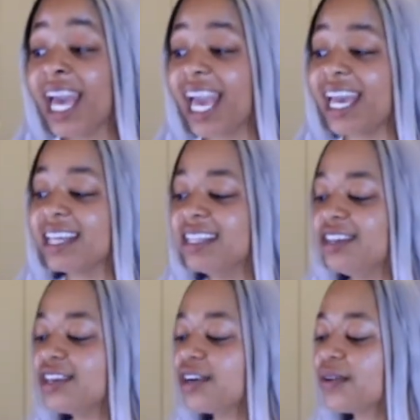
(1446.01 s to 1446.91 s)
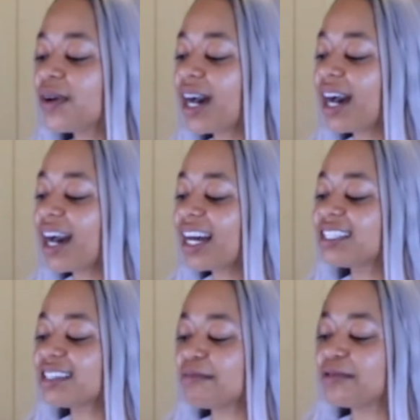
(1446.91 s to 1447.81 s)
And you know, at
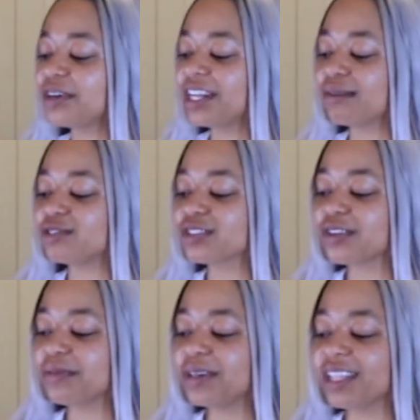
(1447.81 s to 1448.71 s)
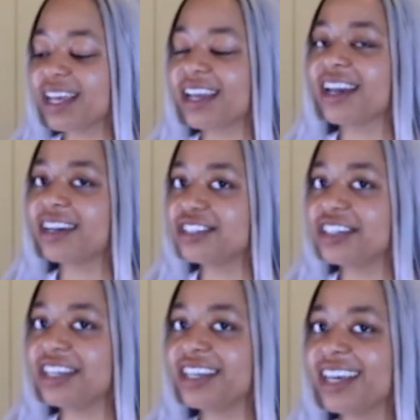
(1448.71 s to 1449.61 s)
some point I'm just gonna be like
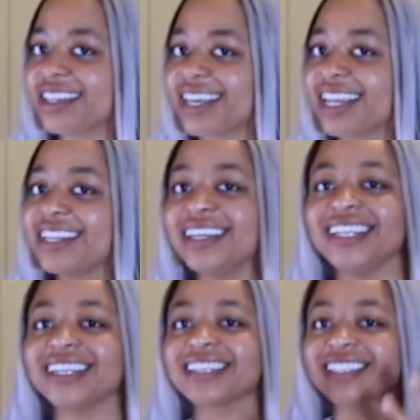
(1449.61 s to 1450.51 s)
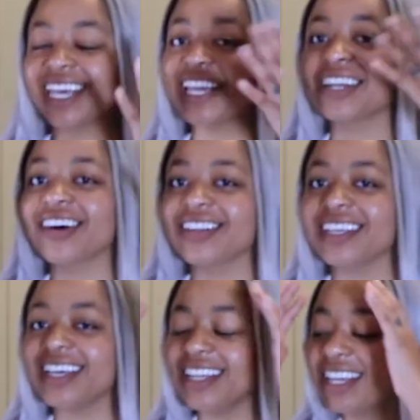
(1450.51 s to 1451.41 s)
gushing and like needing to take it all
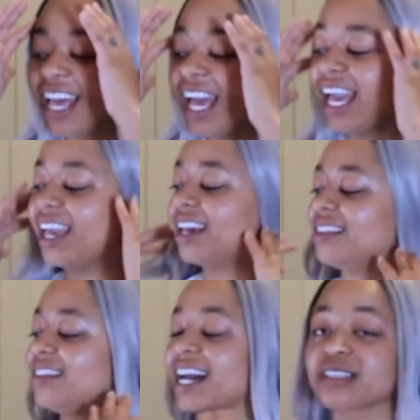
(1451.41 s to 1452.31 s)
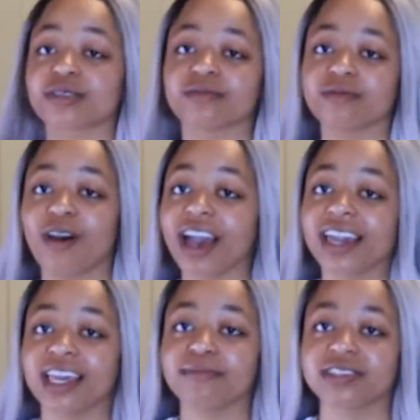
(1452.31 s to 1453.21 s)
in, and that's why I
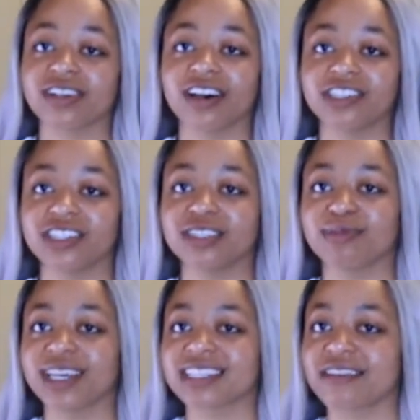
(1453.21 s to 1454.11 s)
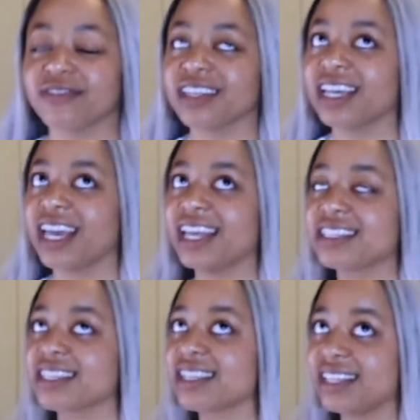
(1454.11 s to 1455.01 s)
get massages, because I feel like
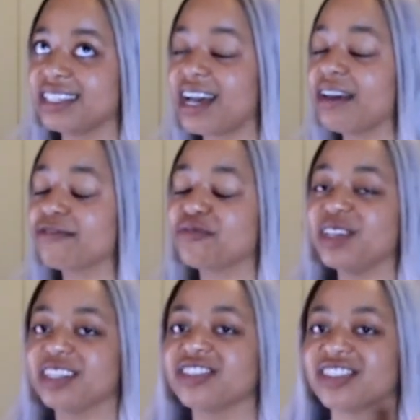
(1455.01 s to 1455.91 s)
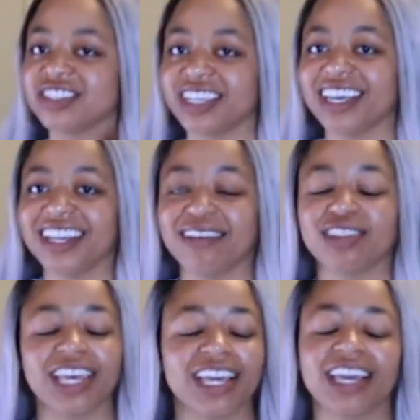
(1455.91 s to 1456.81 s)
it's a time for me to just sit
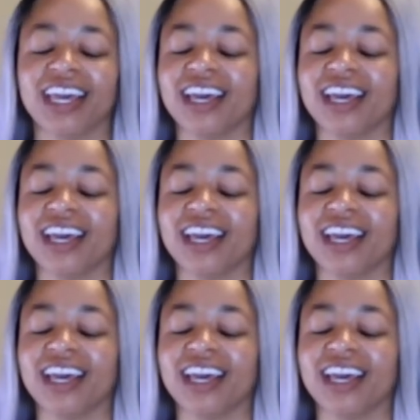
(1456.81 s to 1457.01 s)
and like